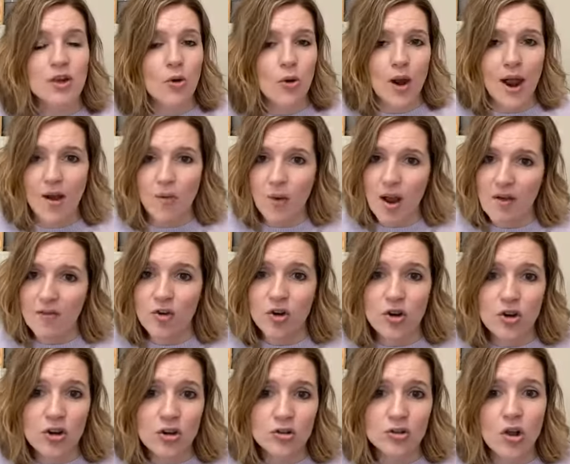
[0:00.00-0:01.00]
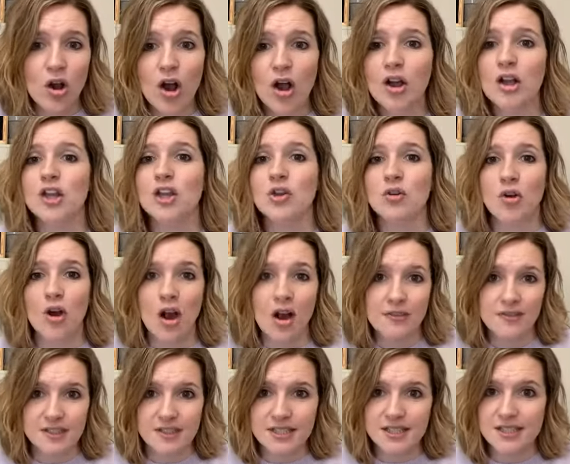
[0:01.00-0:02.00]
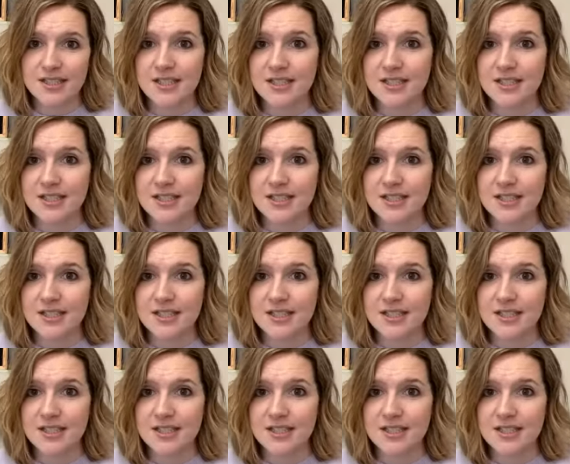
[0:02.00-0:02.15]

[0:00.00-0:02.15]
or however long your office has